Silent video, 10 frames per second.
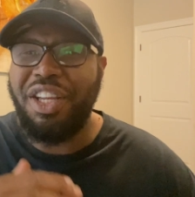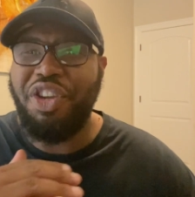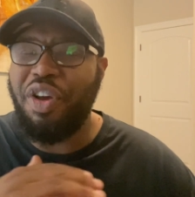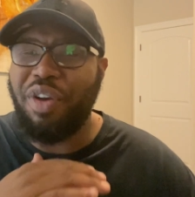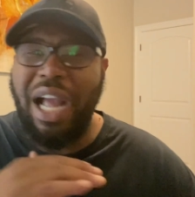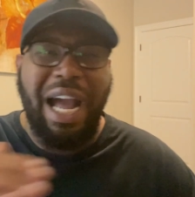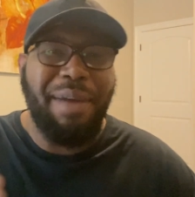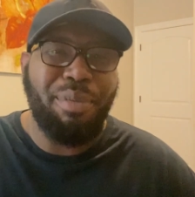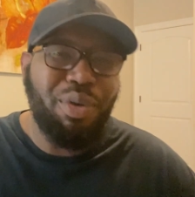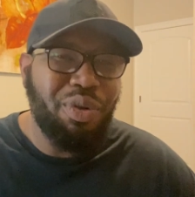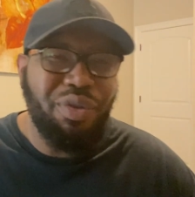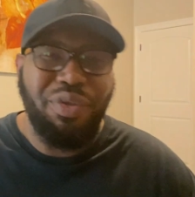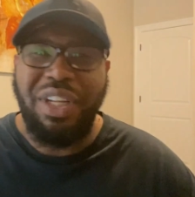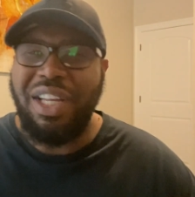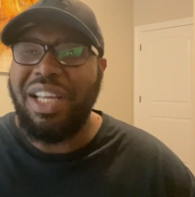you know, God
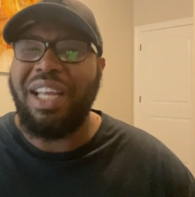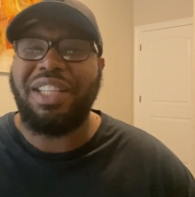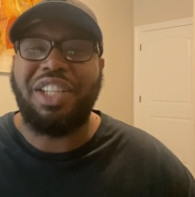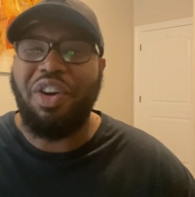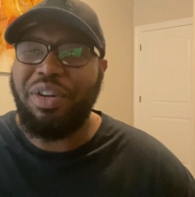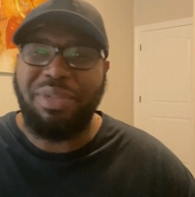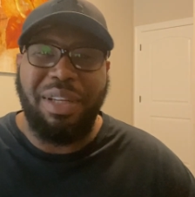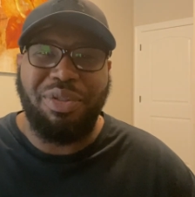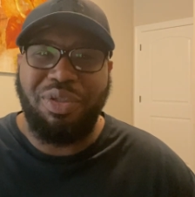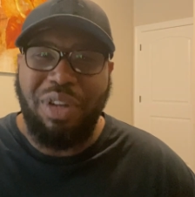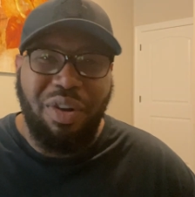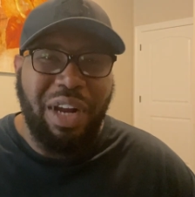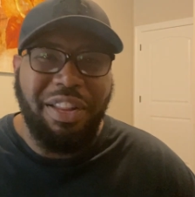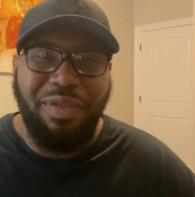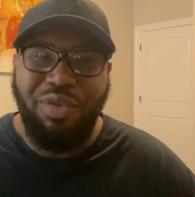moved and showed himself strong.
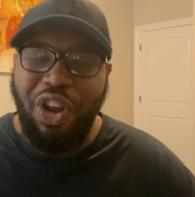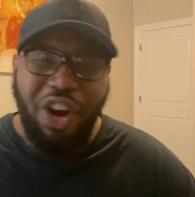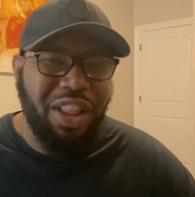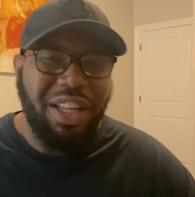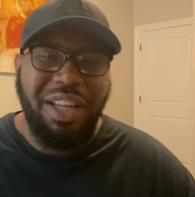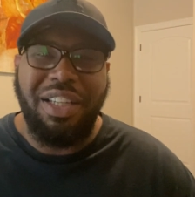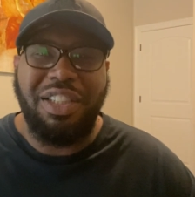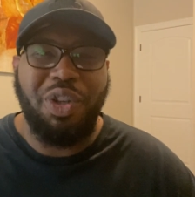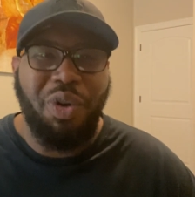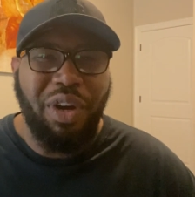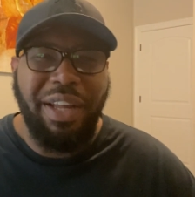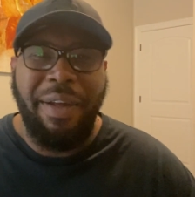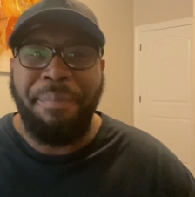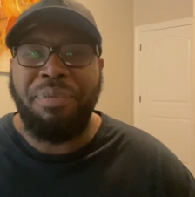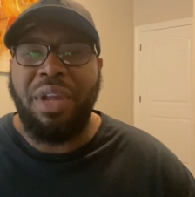I thoroughly enjoyed
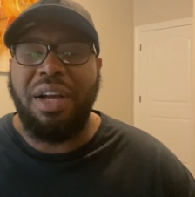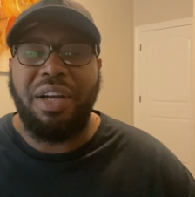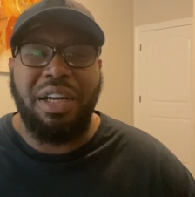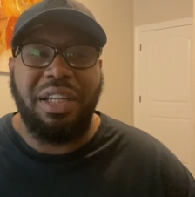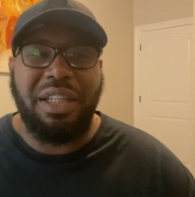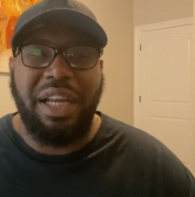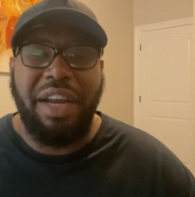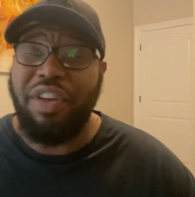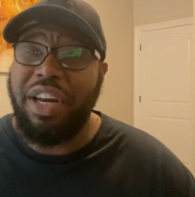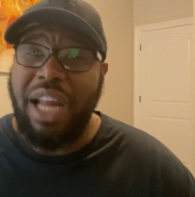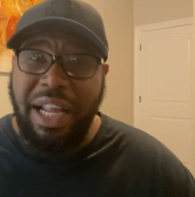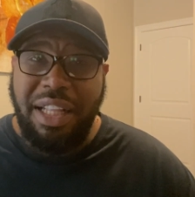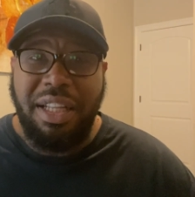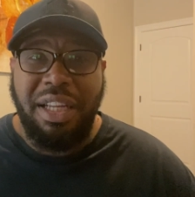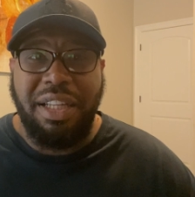uh, every night
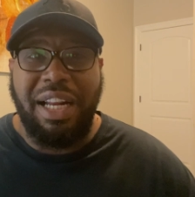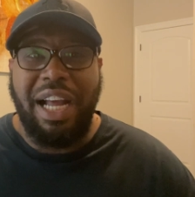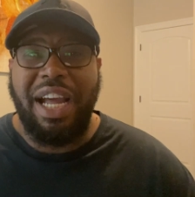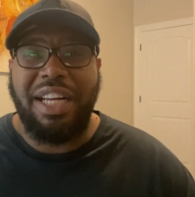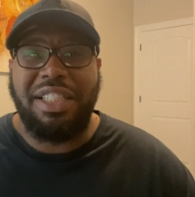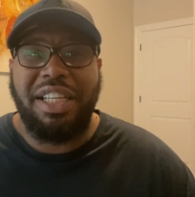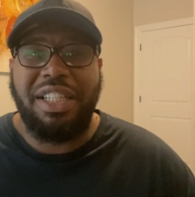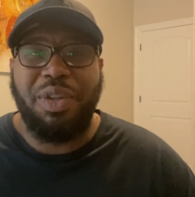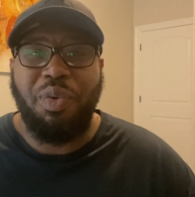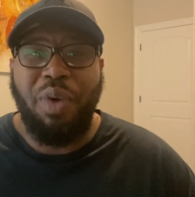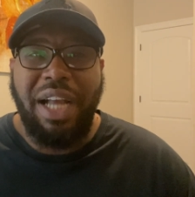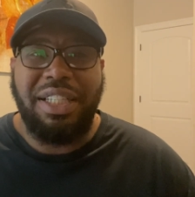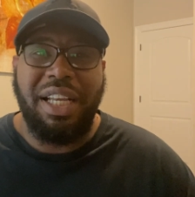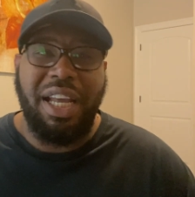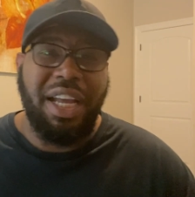that I got a chance to
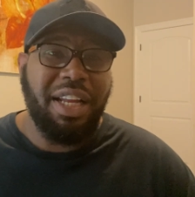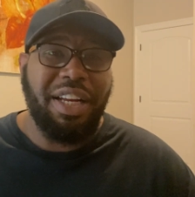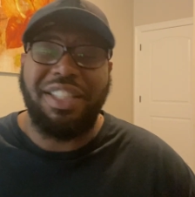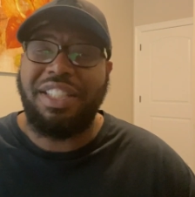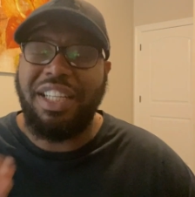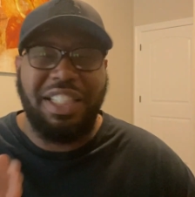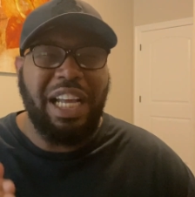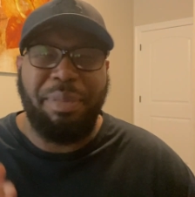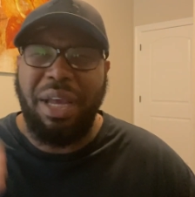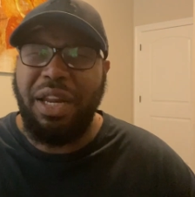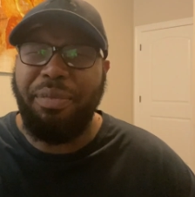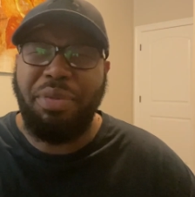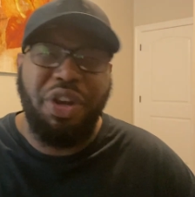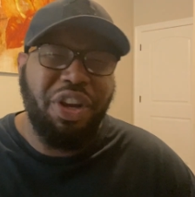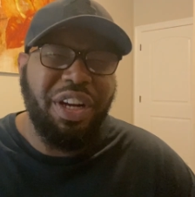watch and Sunshine Band and
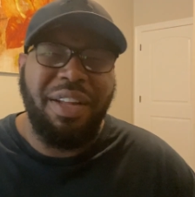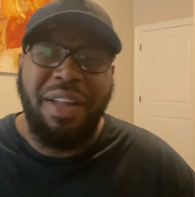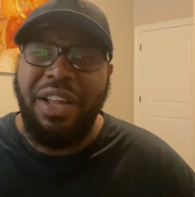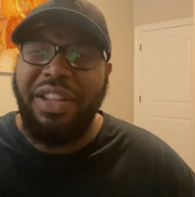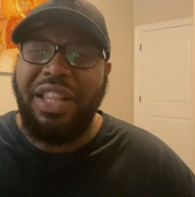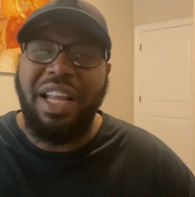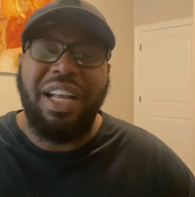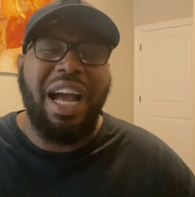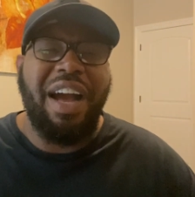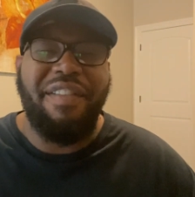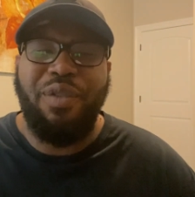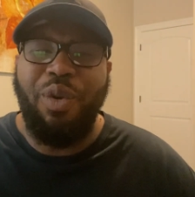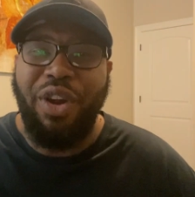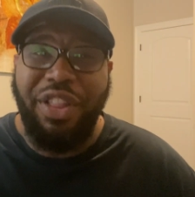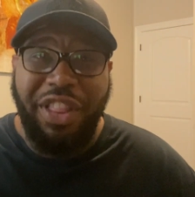Purity. Thank God
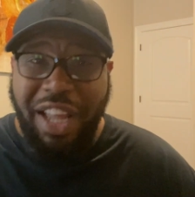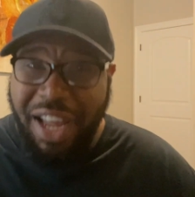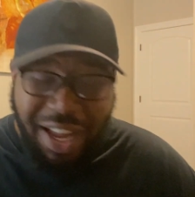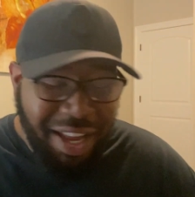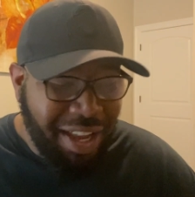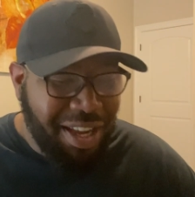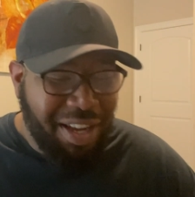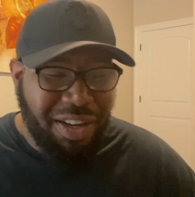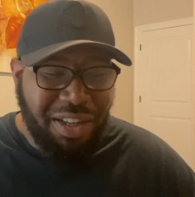for that. Uh,